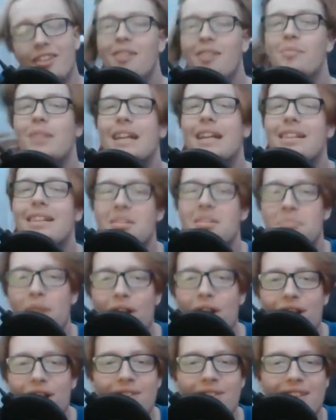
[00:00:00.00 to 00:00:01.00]
I'm late to the
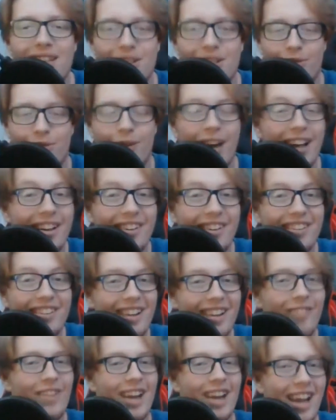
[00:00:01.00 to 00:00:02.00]
party with this, but I couldn't
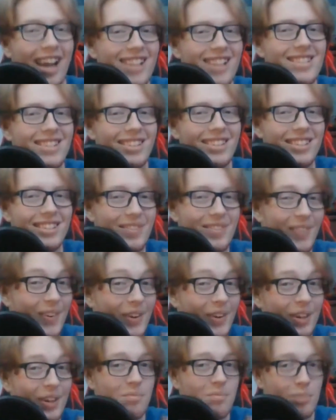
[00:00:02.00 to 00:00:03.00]
get my hands on this for
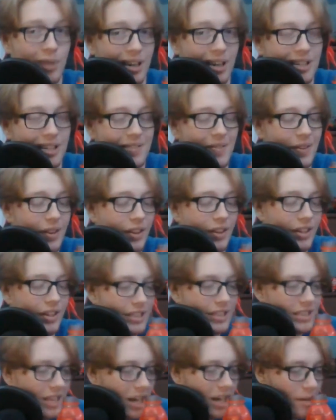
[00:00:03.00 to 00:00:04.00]
a good price for the
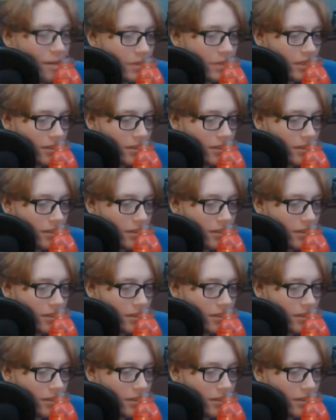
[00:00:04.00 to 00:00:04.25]
longest time.